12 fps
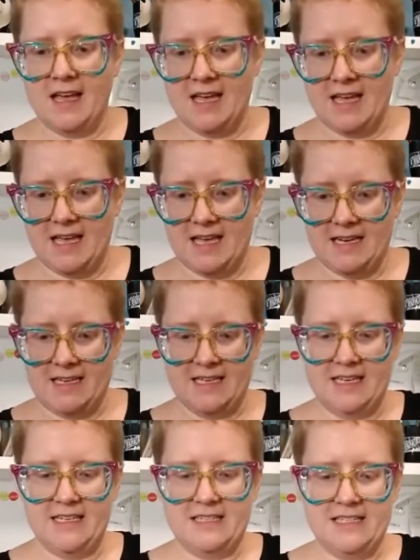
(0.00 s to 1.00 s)
and
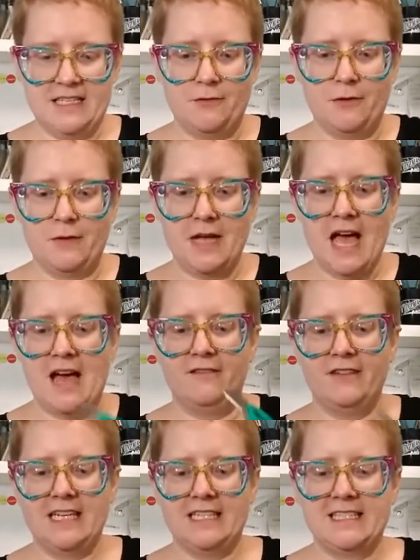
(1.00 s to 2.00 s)
see what we
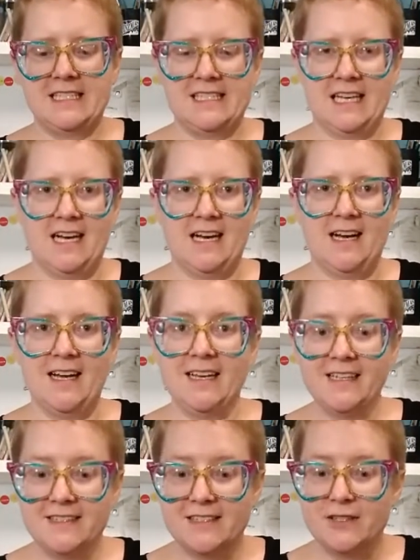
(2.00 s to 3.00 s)
have
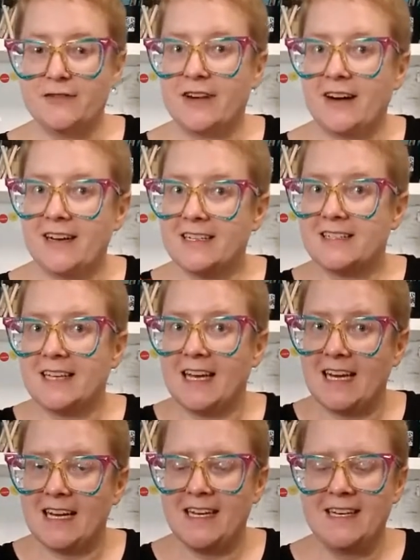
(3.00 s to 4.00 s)
inside. So very
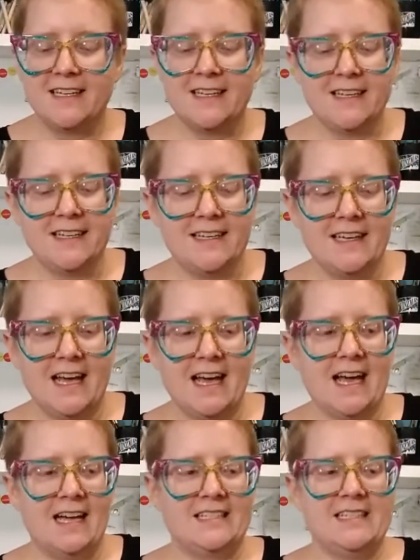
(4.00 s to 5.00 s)
excited
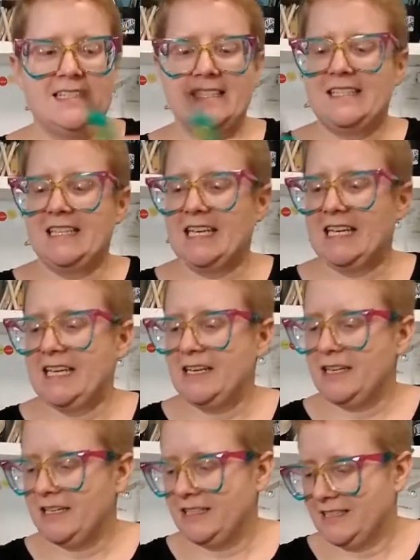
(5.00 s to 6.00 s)
to
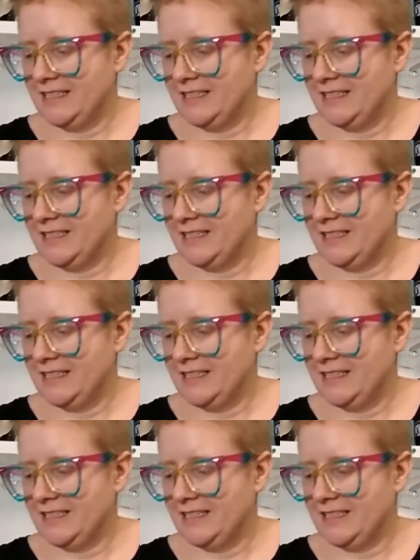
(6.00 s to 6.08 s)
see.